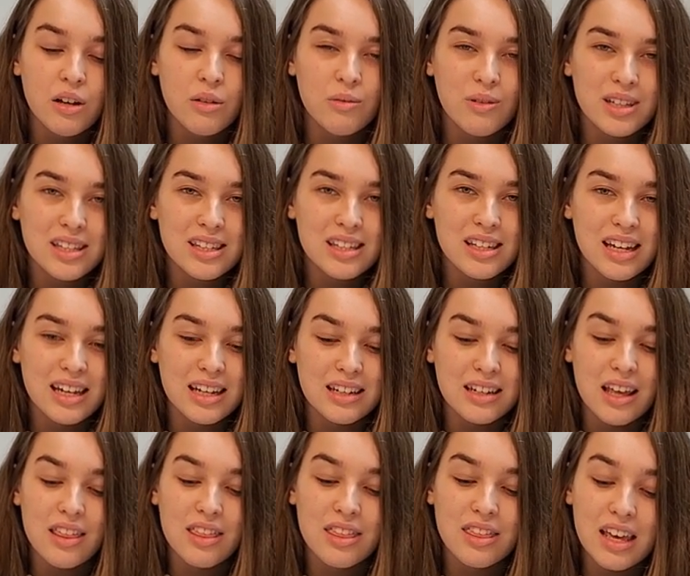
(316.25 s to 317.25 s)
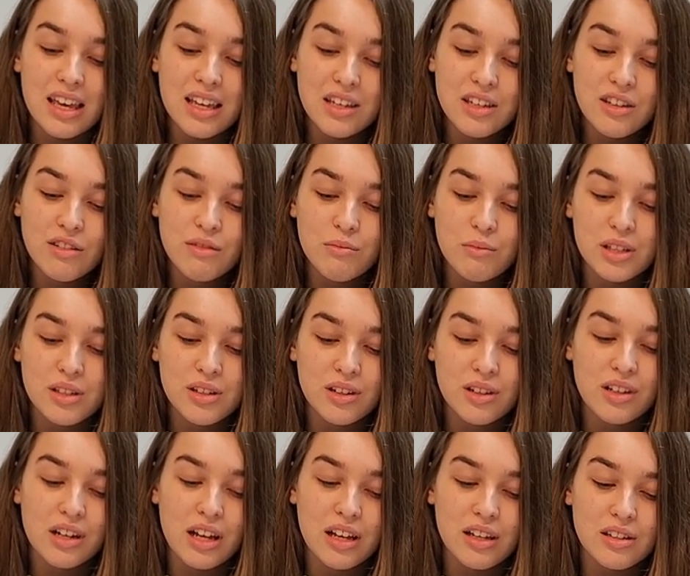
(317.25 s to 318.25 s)
Once again, thank you, Mr.
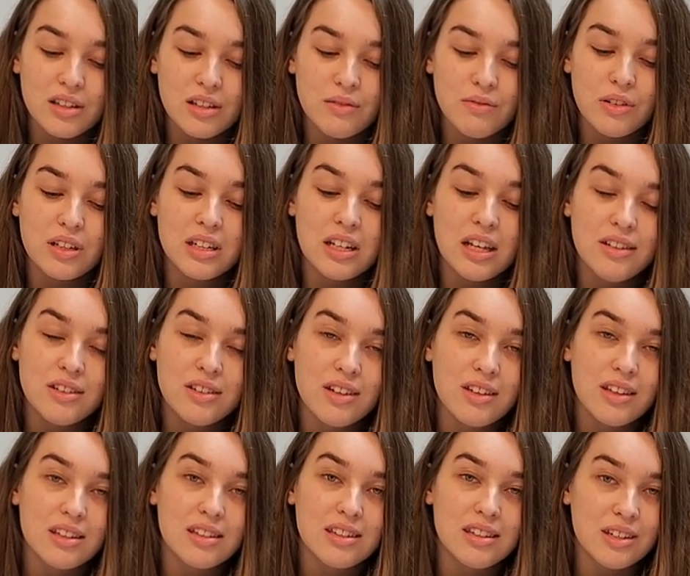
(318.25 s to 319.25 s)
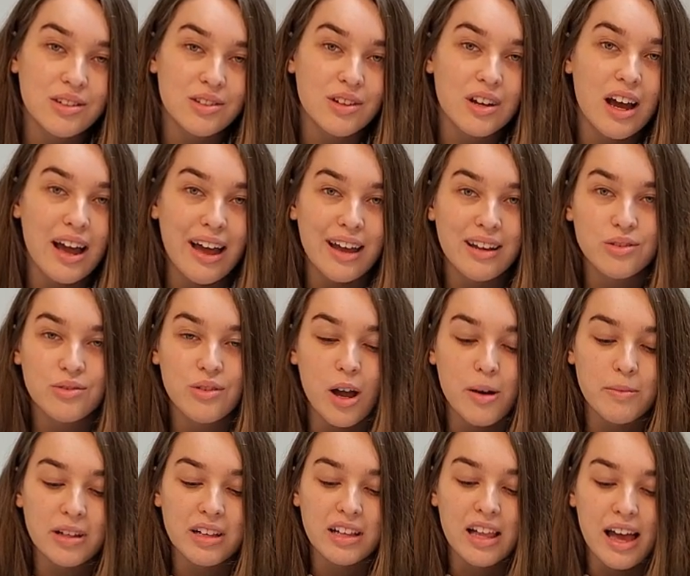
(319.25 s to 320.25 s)
Cornelson, for teaching the senior high
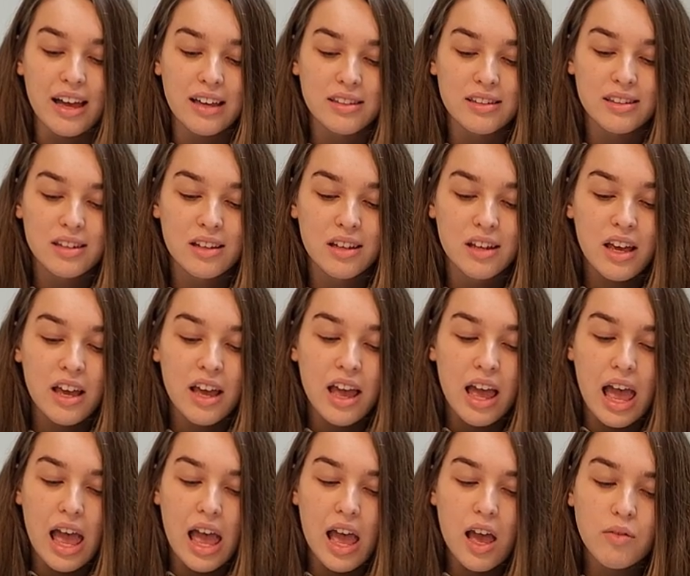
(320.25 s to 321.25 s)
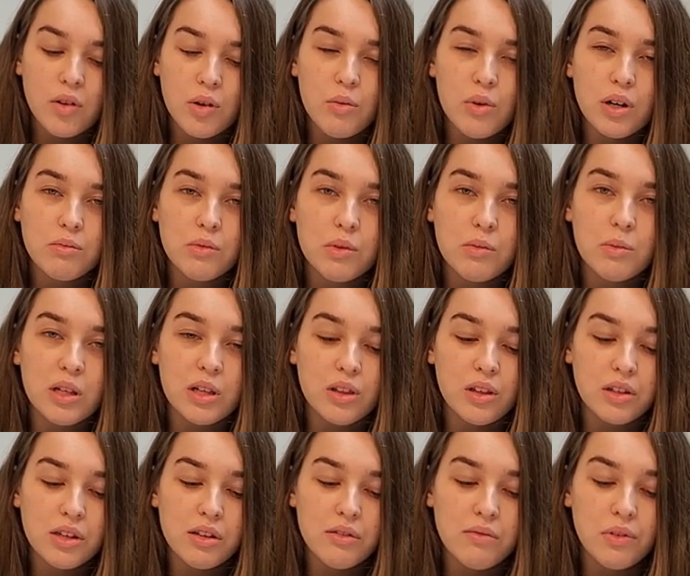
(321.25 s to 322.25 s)
drama class. Everyone will be
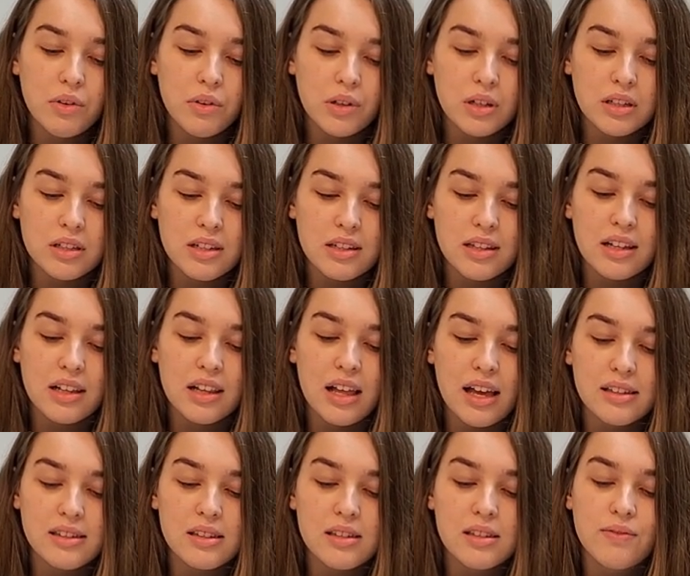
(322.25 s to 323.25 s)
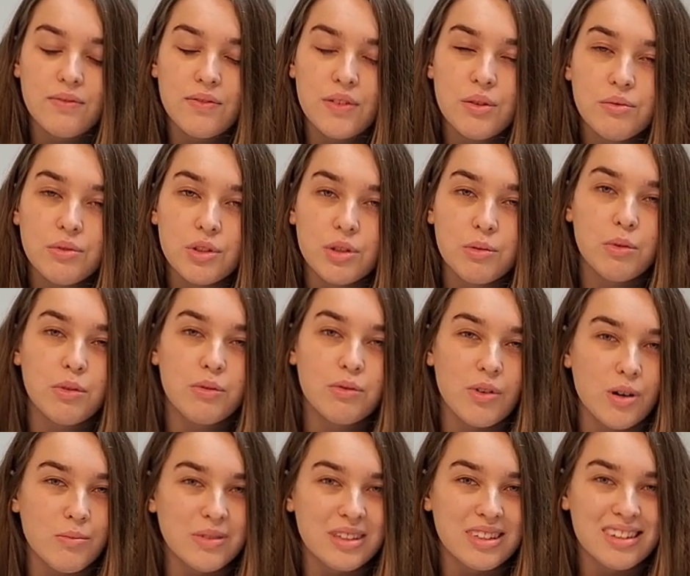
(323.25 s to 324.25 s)
looking forward to the class's future
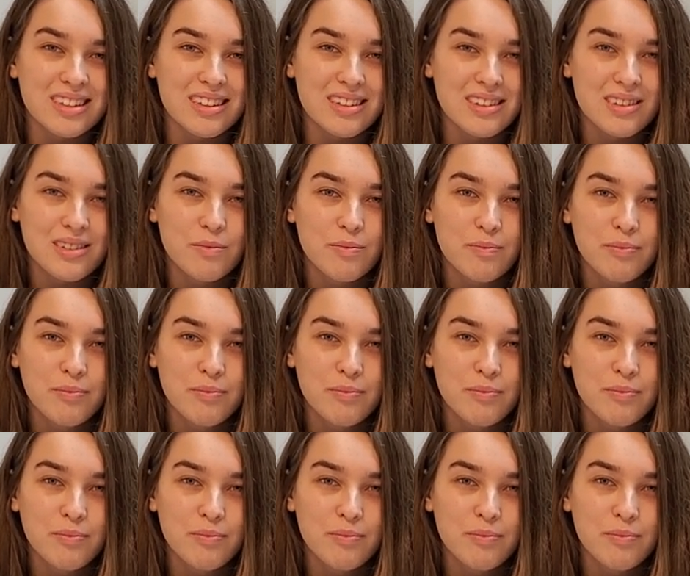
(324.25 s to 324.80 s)
performances.